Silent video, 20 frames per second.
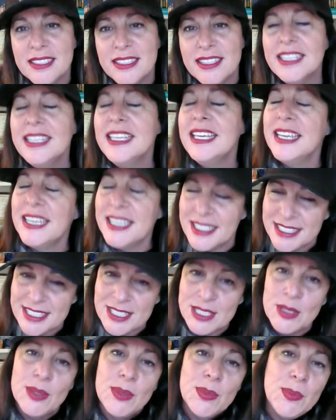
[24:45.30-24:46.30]
yeah,
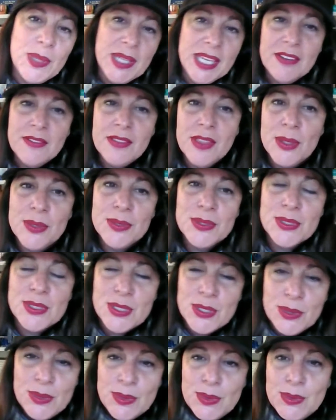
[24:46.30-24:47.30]
so we have those
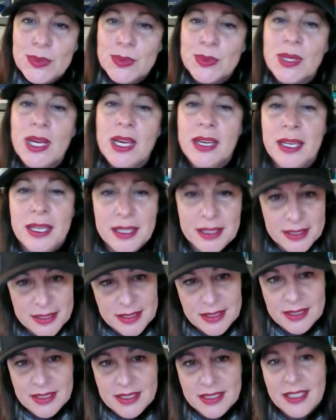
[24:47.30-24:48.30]
two,
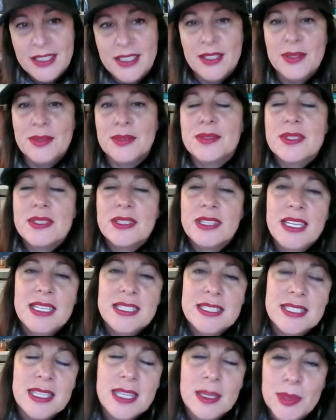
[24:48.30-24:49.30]
kind of
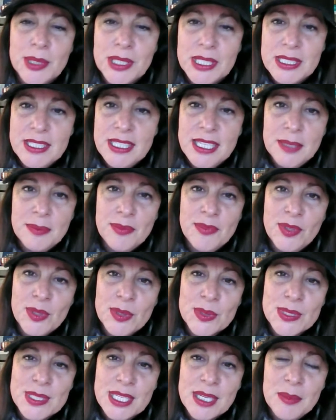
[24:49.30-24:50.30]
celebrity type
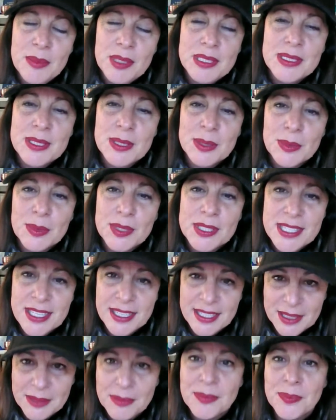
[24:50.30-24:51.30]
folks coming. So we're
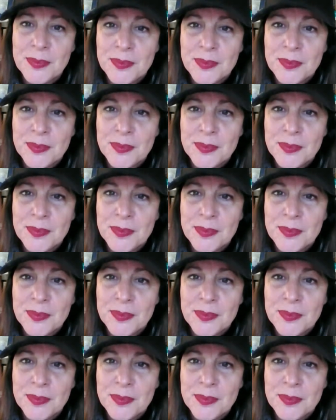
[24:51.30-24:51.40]
excited.